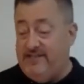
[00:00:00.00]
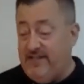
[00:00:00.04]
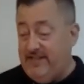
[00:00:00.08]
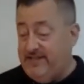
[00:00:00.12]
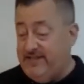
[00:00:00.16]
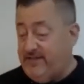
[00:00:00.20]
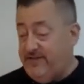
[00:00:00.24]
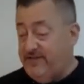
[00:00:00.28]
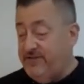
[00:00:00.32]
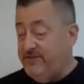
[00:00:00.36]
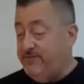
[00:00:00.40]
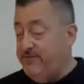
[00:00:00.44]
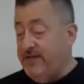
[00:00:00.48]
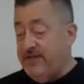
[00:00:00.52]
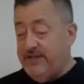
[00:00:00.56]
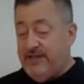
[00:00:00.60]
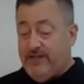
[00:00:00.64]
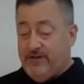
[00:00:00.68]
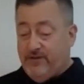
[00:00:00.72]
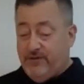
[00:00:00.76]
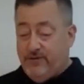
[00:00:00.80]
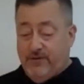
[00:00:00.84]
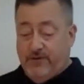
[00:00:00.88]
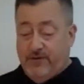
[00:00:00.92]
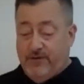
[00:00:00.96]
which is really
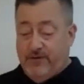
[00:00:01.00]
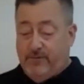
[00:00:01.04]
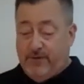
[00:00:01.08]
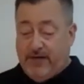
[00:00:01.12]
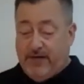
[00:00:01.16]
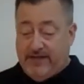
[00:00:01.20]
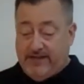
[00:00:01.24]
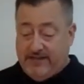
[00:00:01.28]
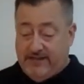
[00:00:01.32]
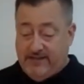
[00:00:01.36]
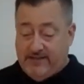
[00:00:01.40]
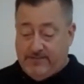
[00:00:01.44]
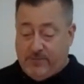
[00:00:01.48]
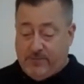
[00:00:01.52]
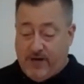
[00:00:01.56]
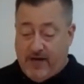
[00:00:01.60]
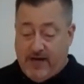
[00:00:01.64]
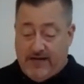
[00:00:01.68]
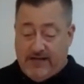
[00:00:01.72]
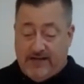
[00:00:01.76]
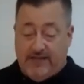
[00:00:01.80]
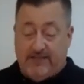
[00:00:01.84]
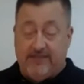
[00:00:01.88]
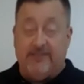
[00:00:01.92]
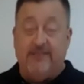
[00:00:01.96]
cool about this
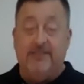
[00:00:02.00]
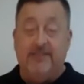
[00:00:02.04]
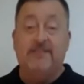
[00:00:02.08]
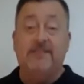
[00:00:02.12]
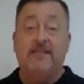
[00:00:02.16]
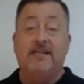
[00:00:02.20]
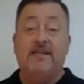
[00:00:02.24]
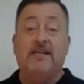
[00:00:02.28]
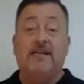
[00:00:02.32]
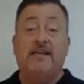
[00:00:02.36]
product is,